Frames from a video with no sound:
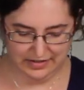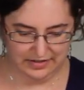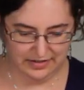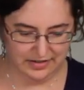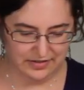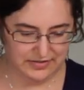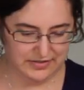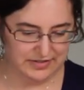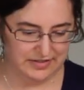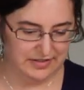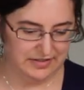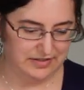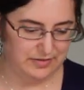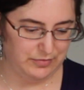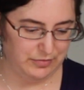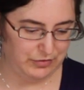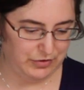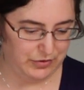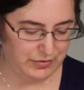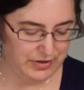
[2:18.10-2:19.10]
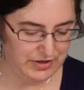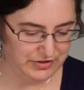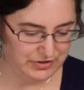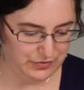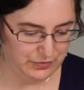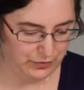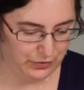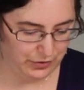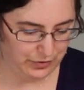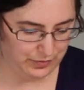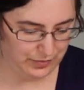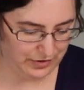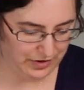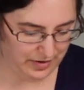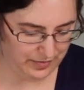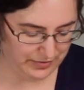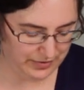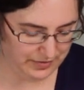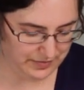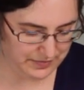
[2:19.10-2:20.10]
love system of equation word
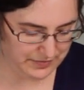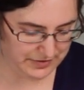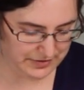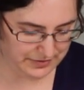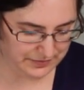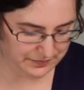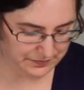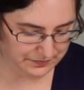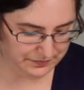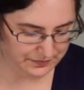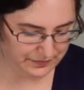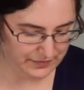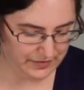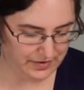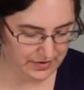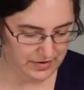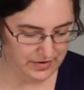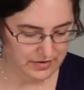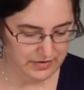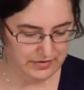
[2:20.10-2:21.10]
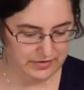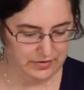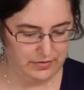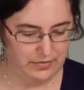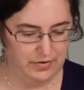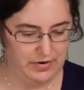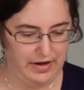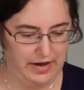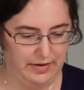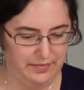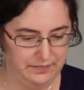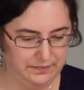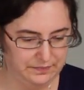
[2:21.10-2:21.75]
problems. So, okay.